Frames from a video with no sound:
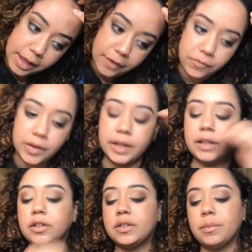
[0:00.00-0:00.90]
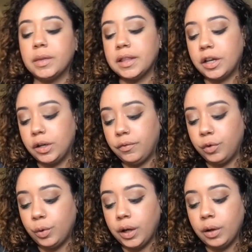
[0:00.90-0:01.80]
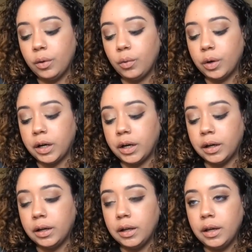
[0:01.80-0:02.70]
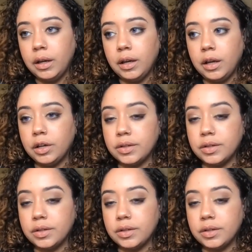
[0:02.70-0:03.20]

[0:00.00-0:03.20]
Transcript: I feel like there's something that you're viewing where you're